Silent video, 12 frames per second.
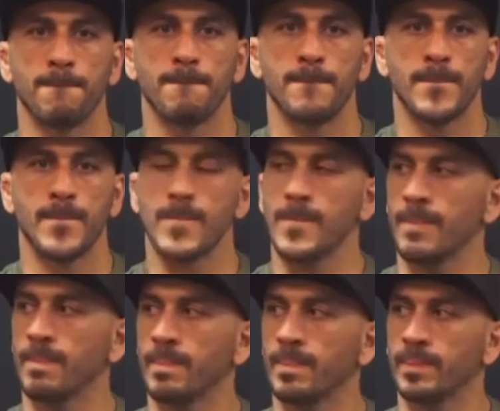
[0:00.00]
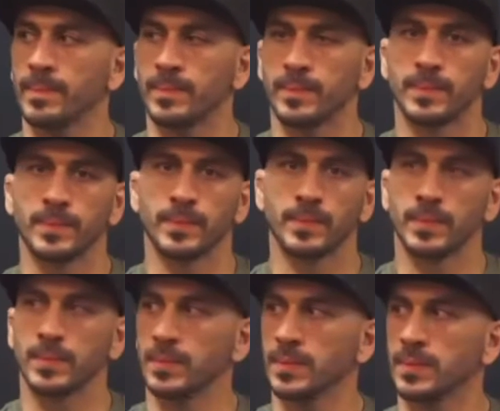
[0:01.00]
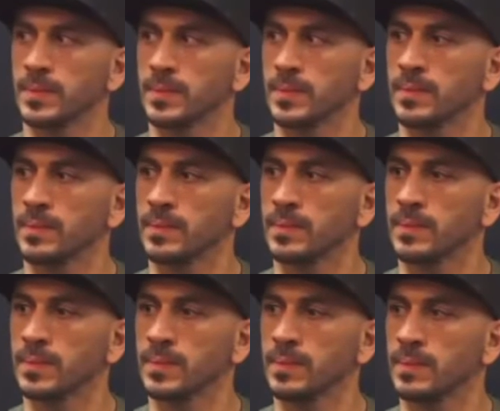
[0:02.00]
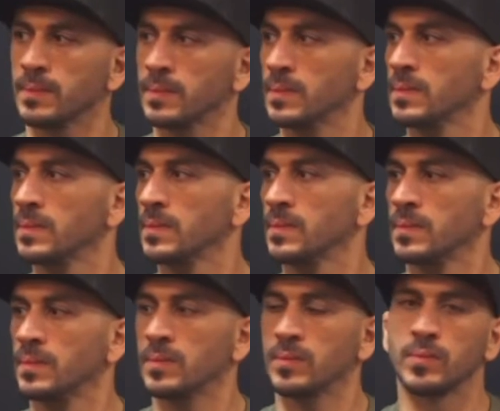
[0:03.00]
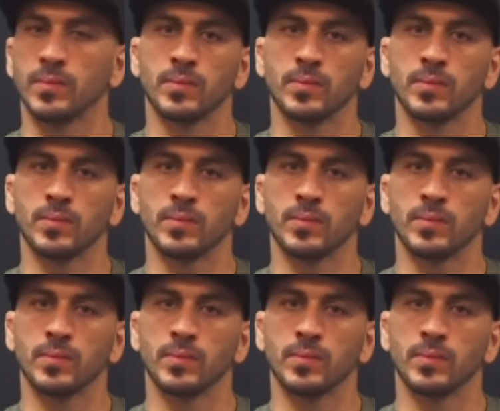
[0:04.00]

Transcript: Donna? Sorry about the technical difficulties there earlier.